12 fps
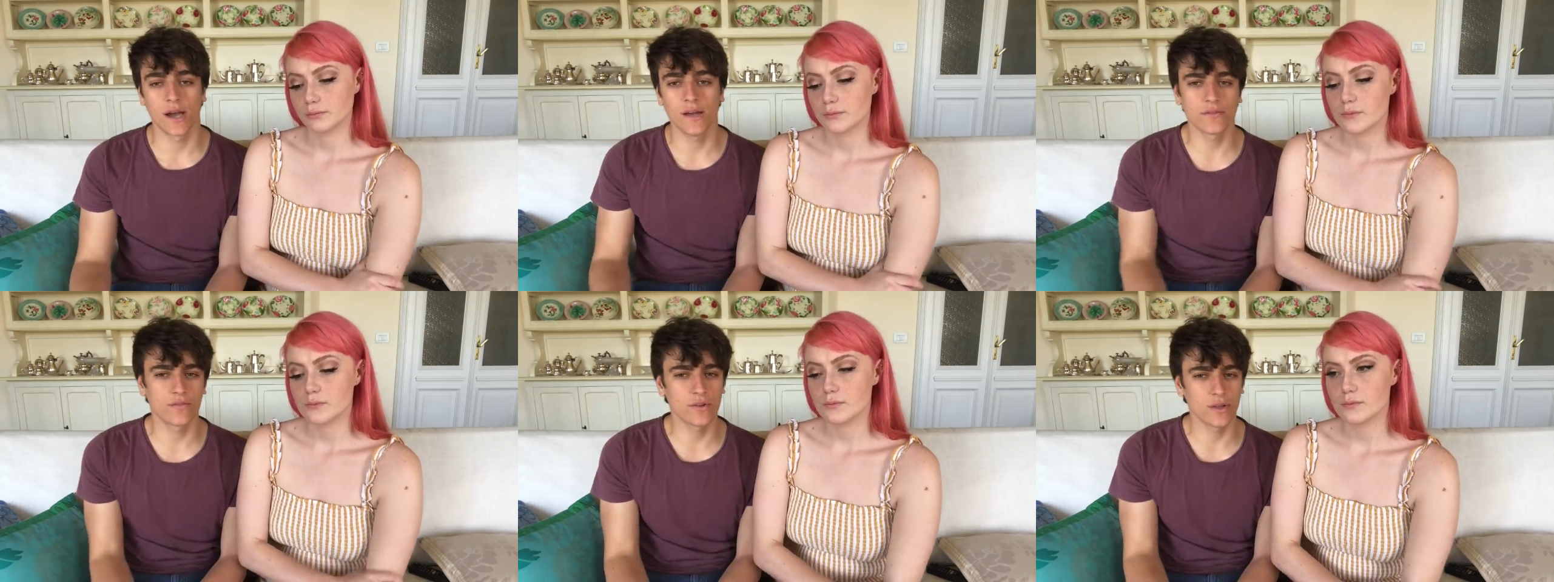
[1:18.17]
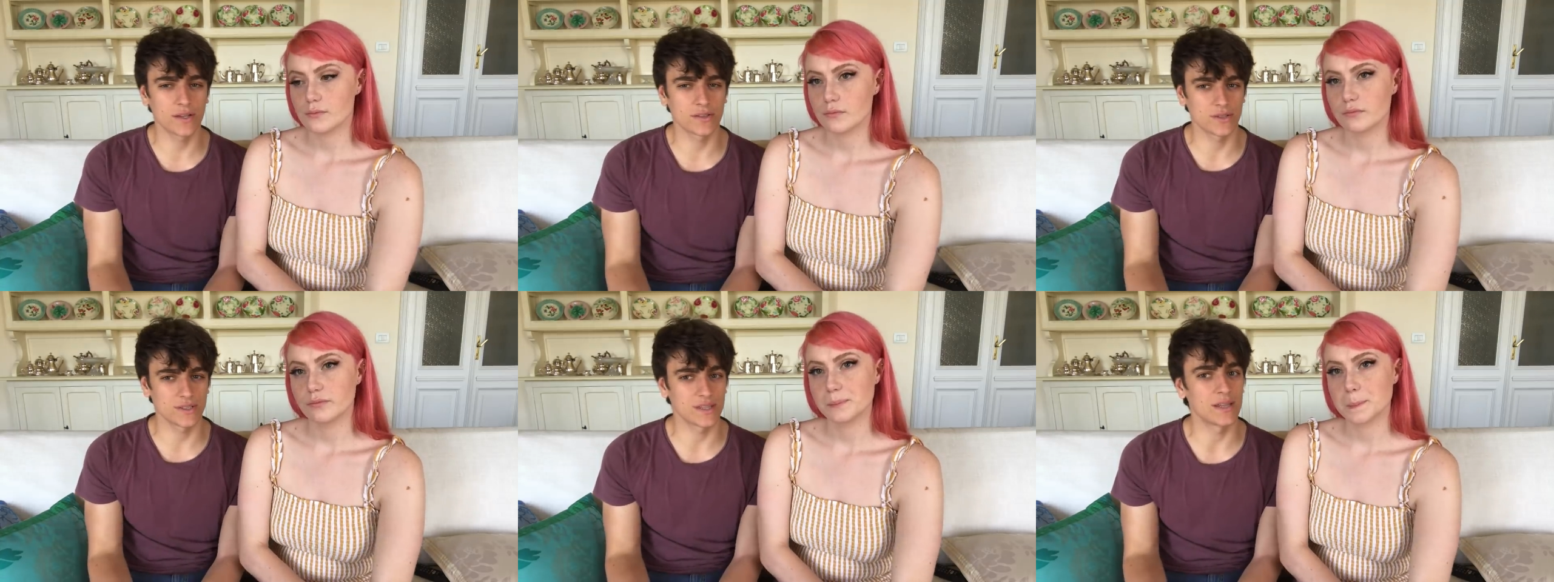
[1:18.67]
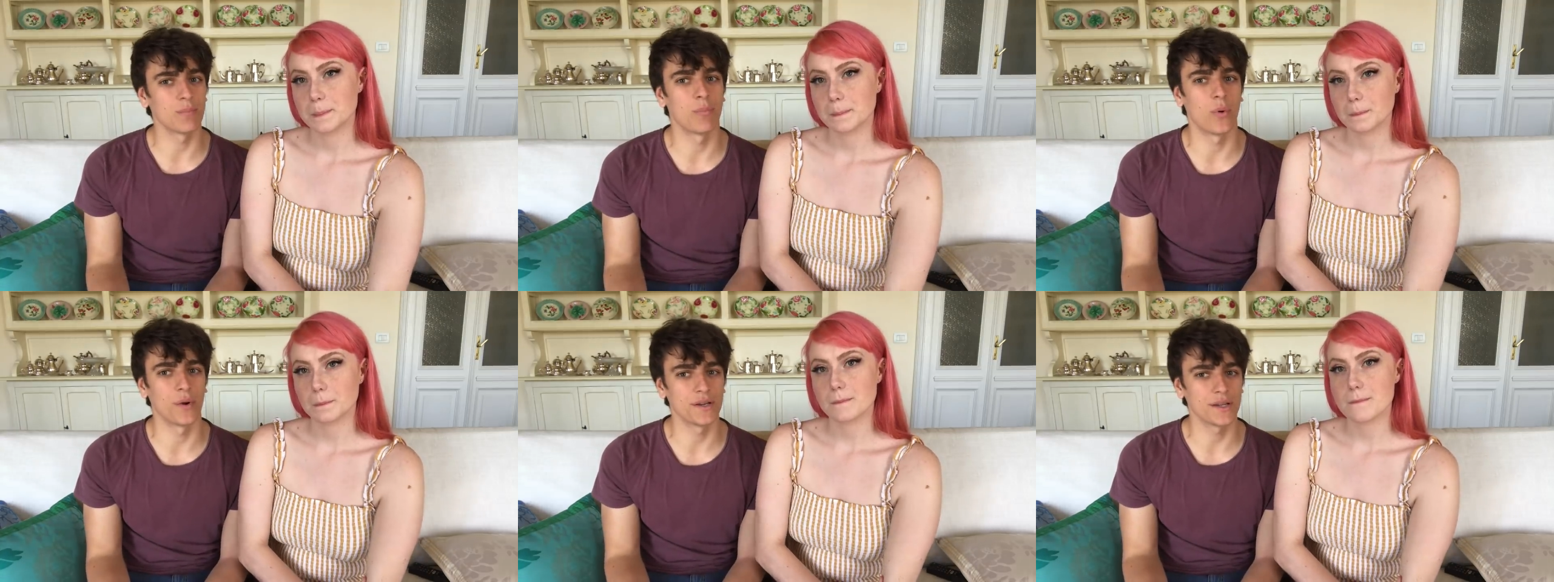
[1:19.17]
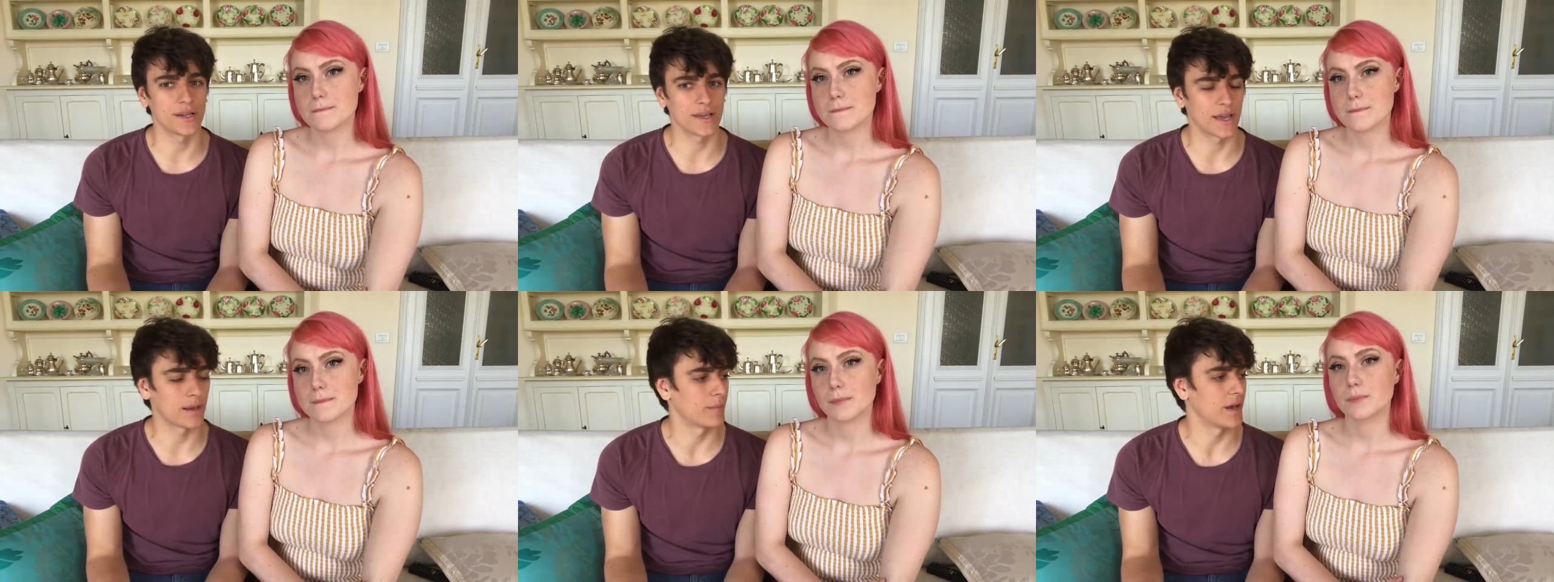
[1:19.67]
Speaker 1: I don't feel like there is any point in
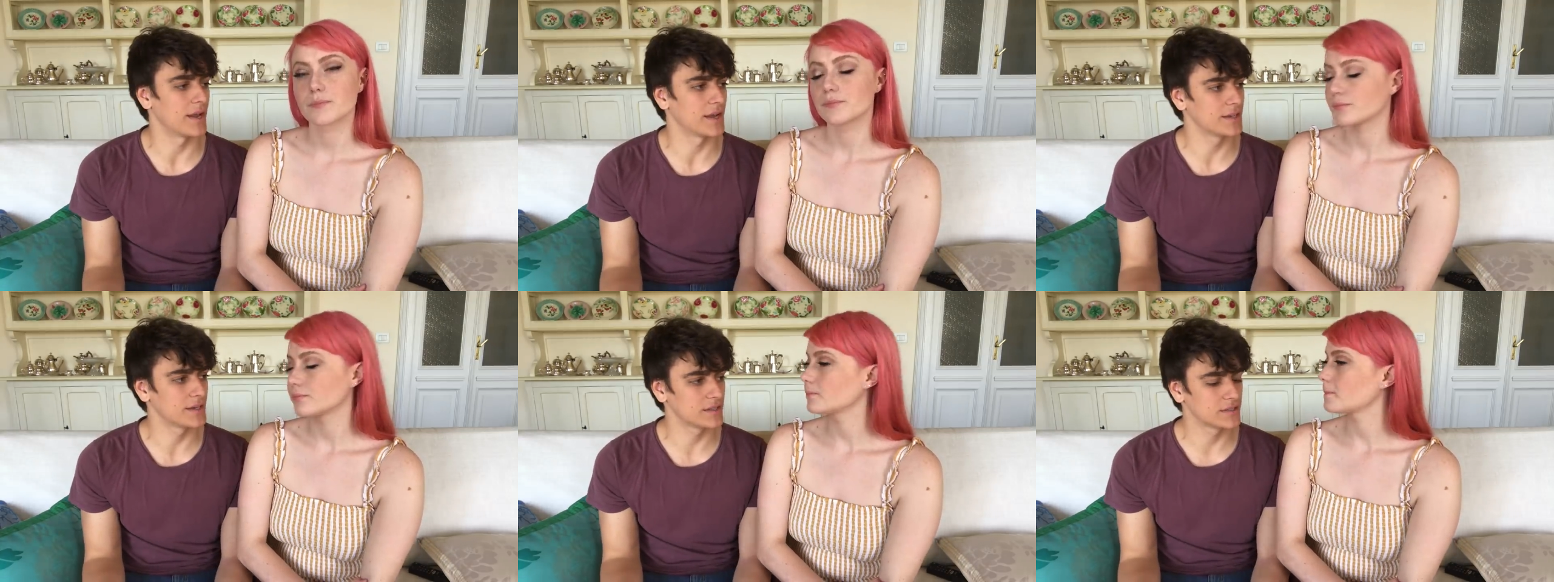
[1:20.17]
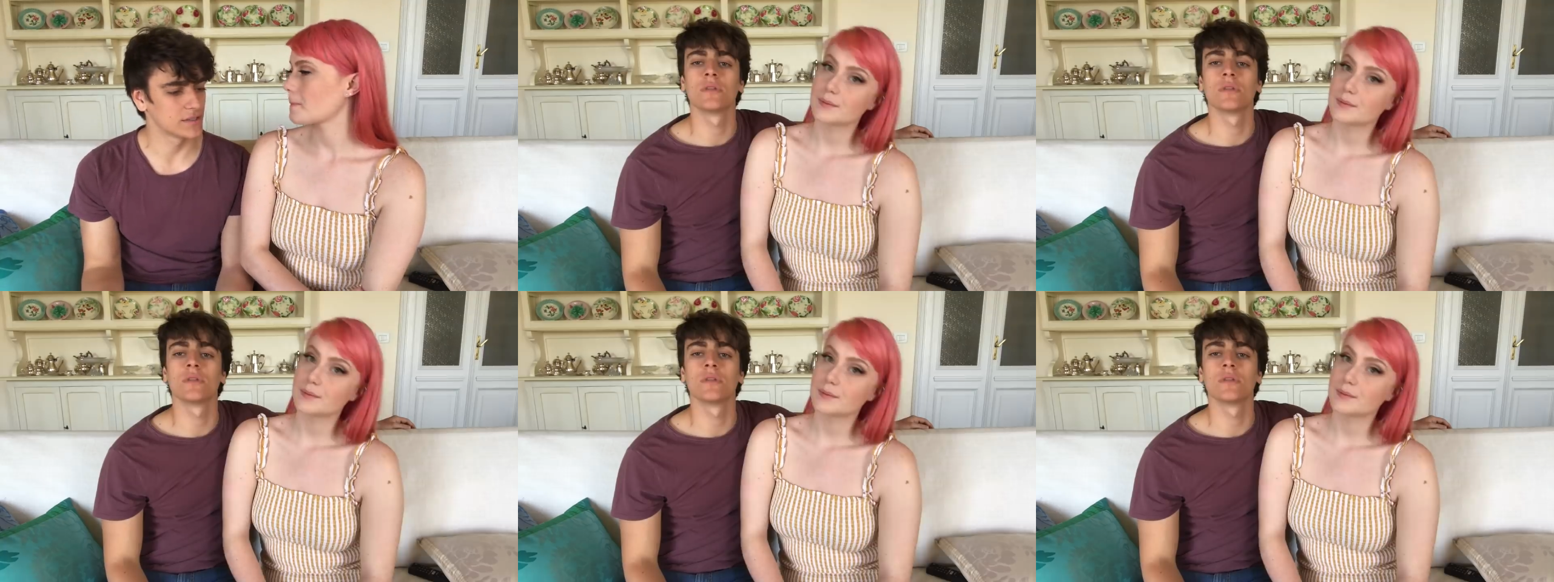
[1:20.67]
getting mad at it.